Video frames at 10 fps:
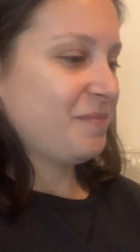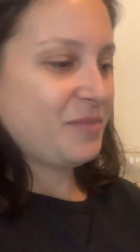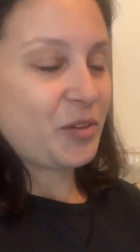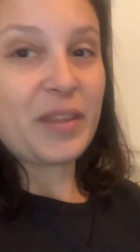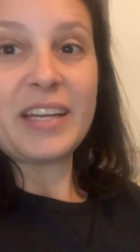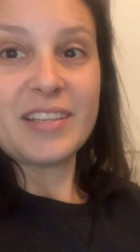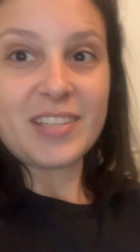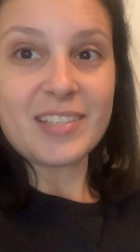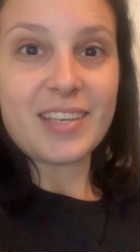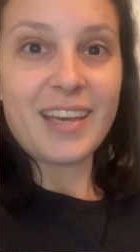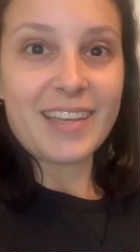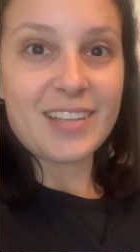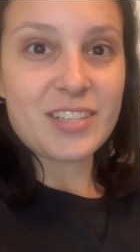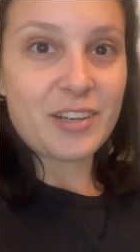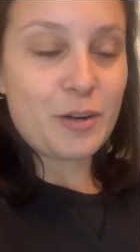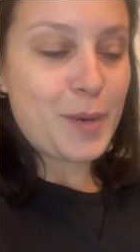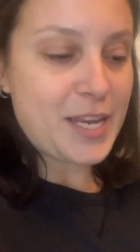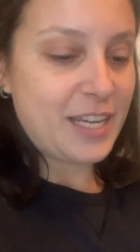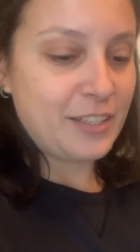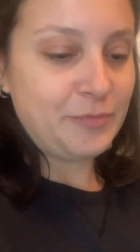so that Hiss Hiss can't get to her,
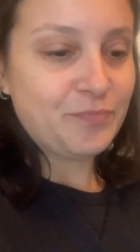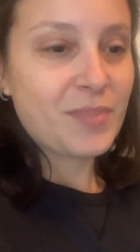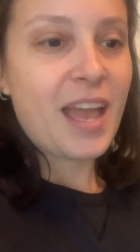my kitten.